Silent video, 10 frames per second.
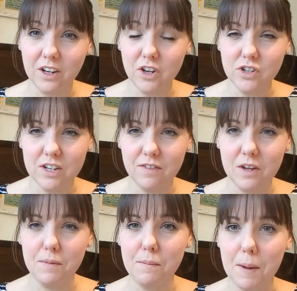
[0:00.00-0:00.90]
I usually
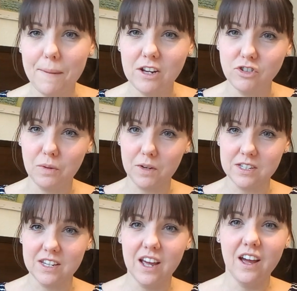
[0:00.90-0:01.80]
film in my bedroom
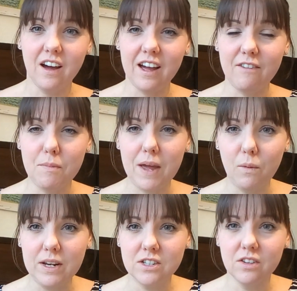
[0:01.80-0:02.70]
because I have a bay
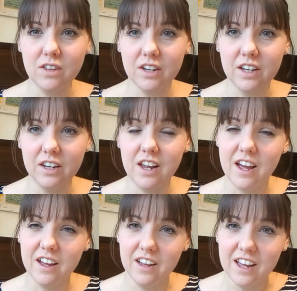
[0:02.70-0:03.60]
window that can
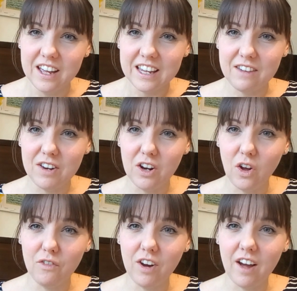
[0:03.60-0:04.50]
give in a
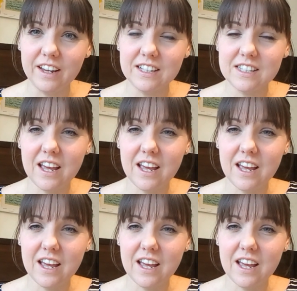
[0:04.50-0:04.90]
lot of light.